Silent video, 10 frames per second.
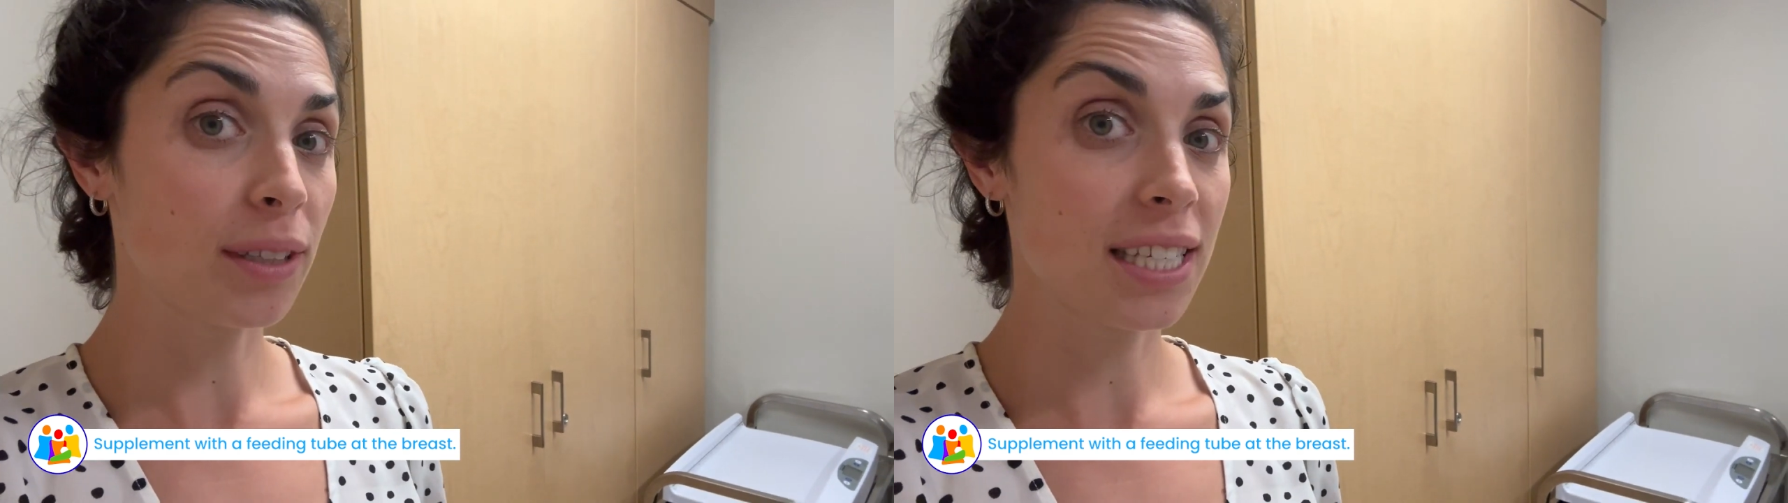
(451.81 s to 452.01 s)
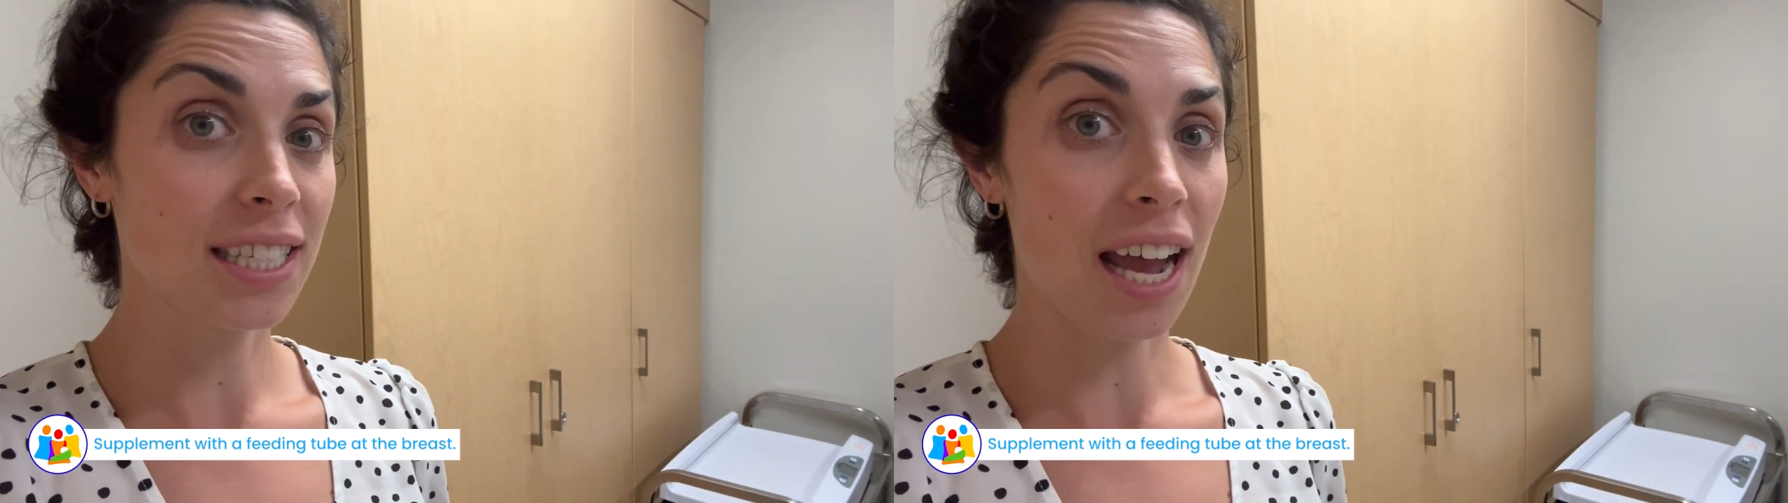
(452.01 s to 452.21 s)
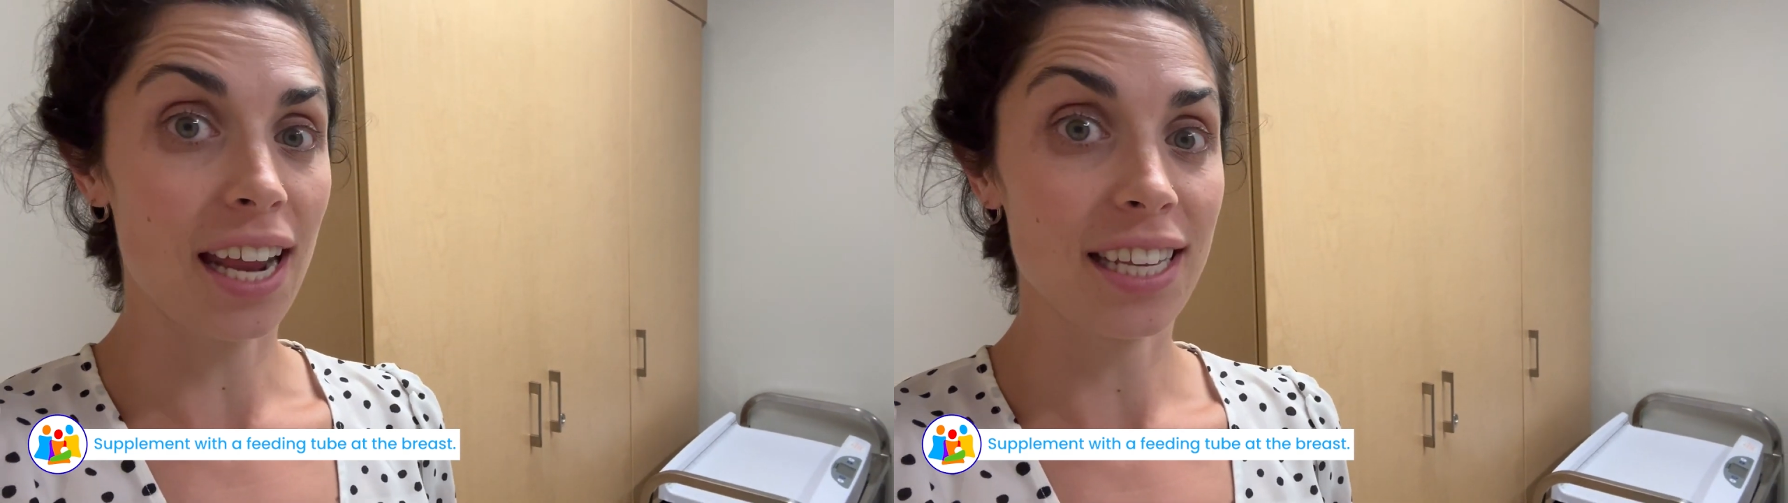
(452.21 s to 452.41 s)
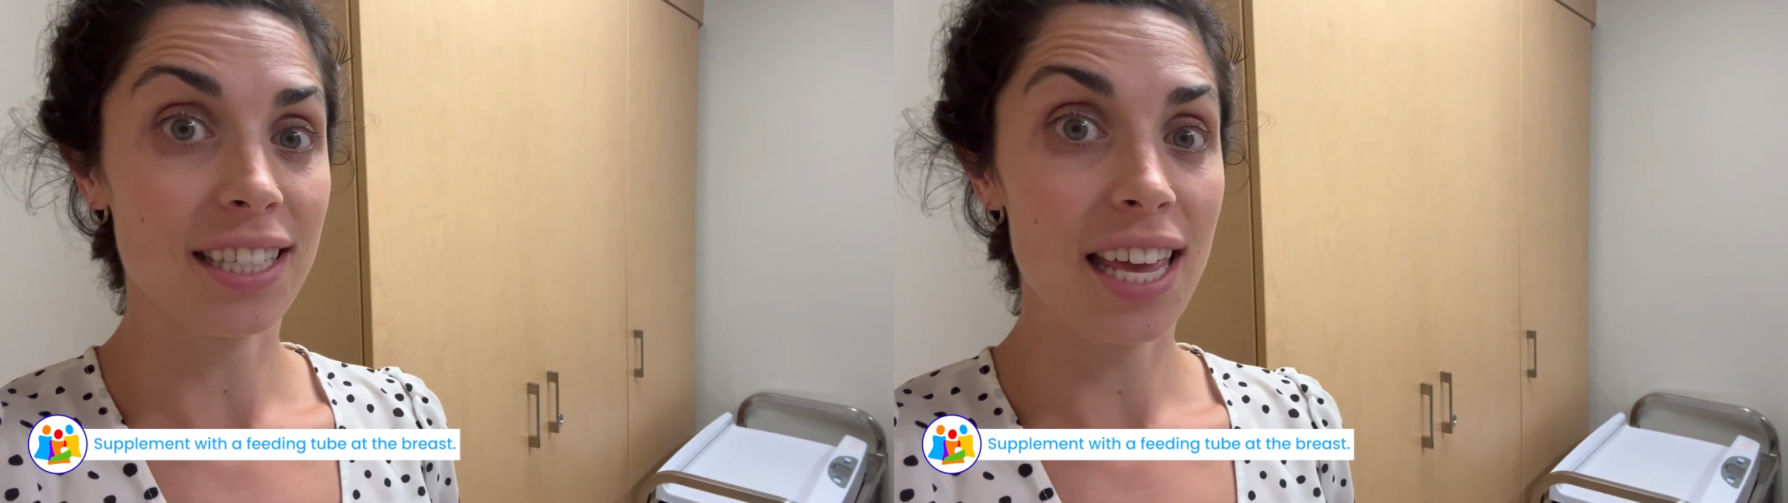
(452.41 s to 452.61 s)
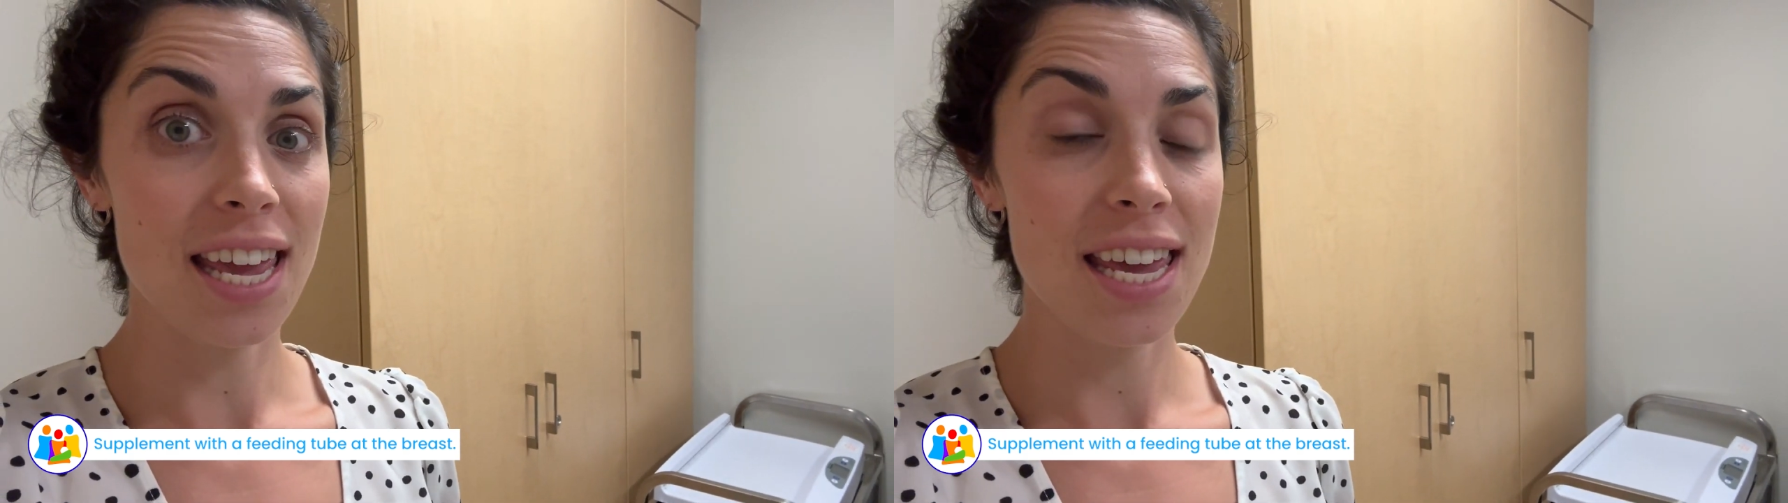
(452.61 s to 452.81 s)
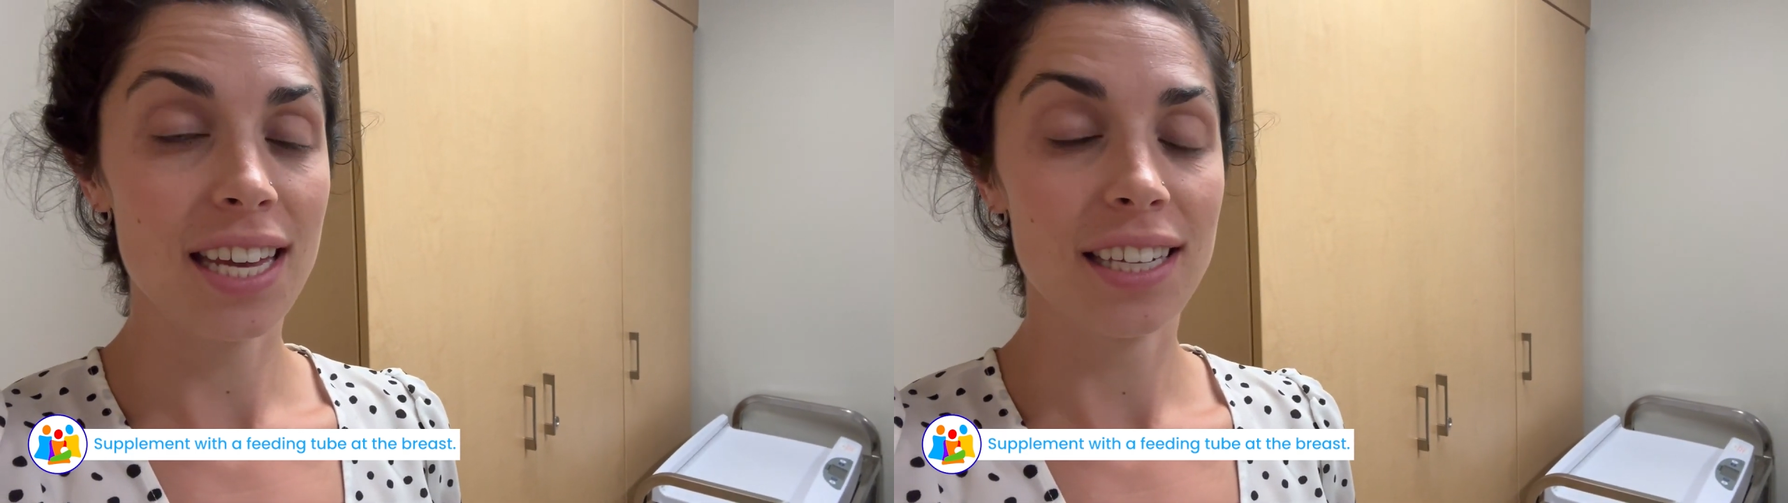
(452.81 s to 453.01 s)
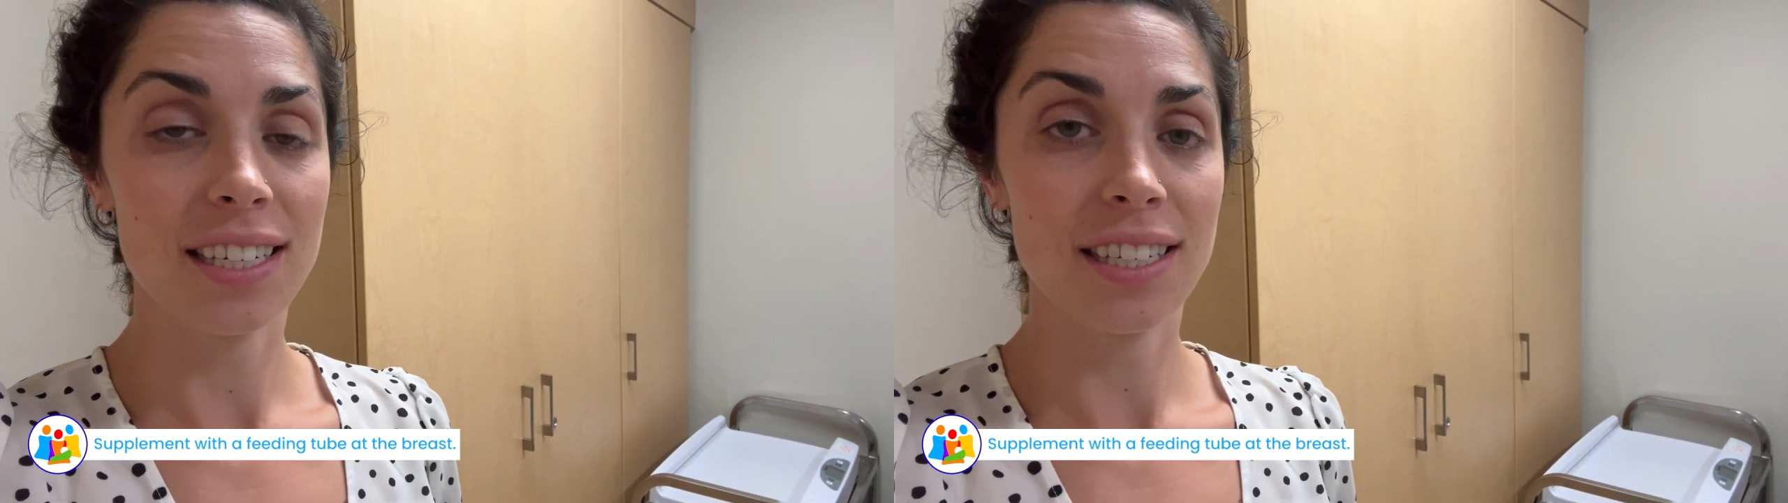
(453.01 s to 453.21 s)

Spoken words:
this diet is they